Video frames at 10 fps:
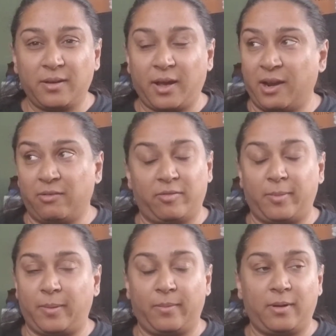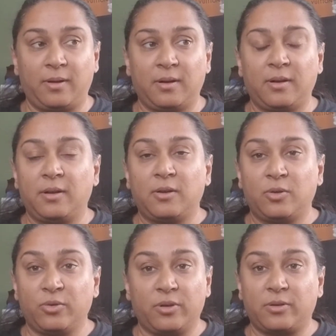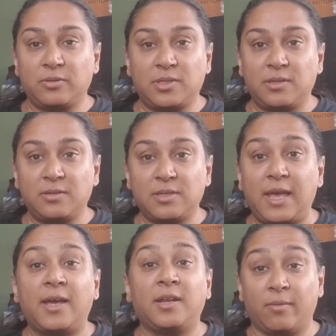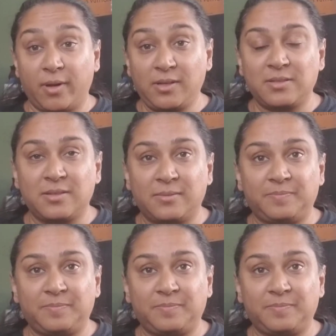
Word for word: I don't remember who the host is. Anyways,